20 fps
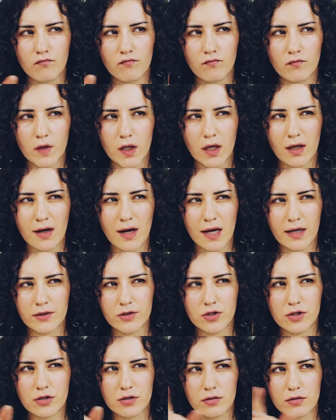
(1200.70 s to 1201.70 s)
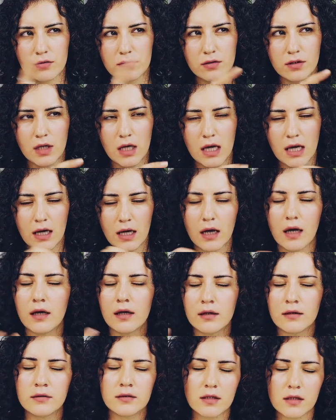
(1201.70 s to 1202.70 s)
connection,
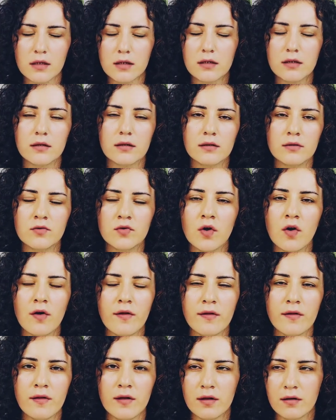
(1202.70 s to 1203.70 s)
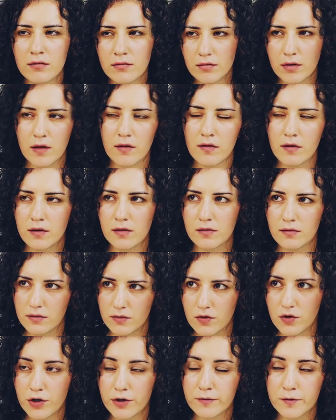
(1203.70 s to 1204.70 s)
and not in the
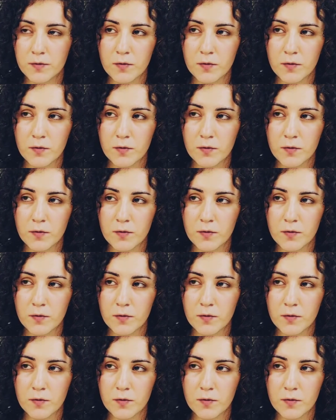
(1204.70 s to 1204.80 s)
terms we